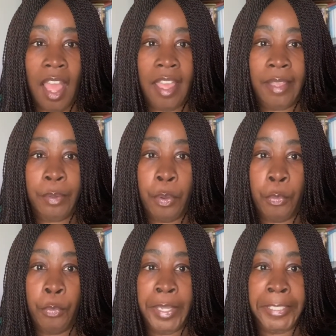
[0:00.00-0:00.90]
I
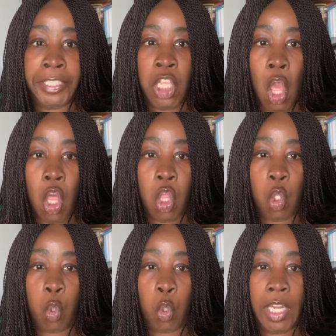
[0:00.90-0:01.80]
was
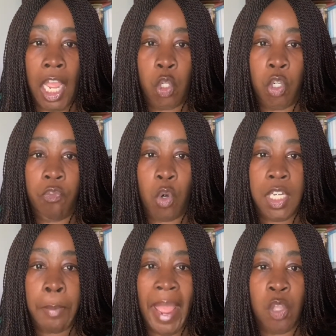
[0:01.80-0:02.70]

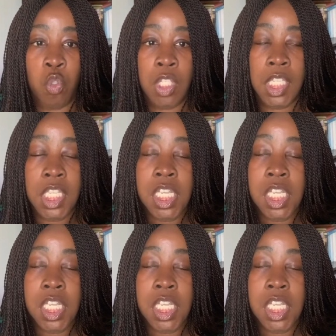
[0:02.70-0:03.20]
314 pounds.